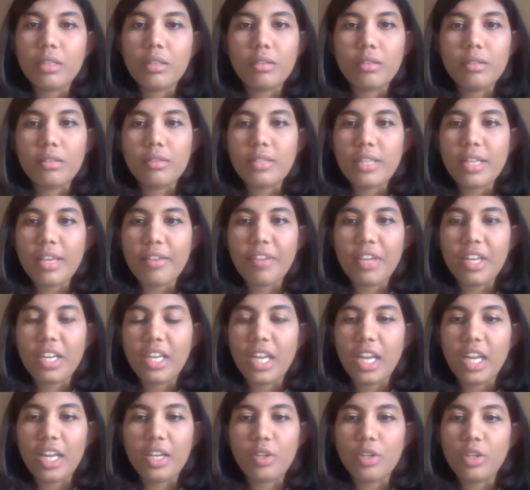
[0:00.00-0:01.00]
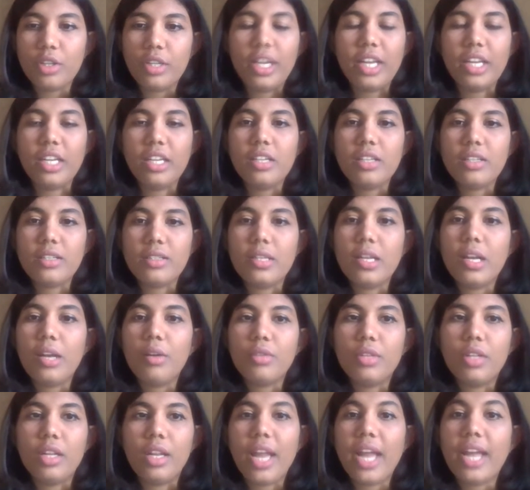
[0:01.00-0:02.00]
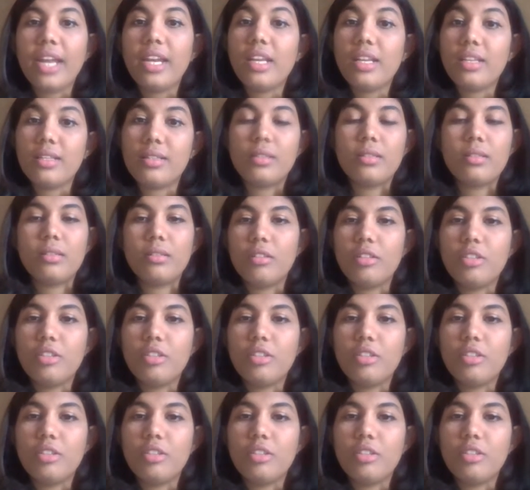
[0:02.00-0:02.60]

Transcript: 7, 8, or 10 years down the line as